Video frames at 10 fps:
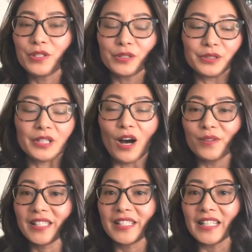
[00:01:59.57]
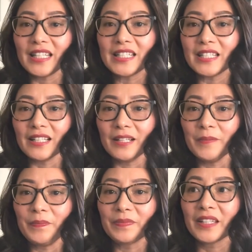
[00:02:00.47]
to house sit
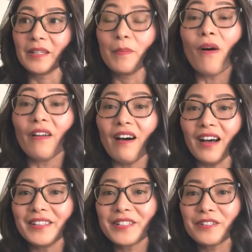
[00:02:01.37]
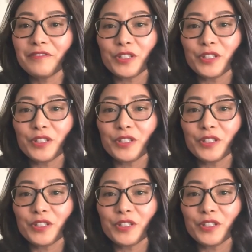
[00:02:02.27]
um, in Palo Alto for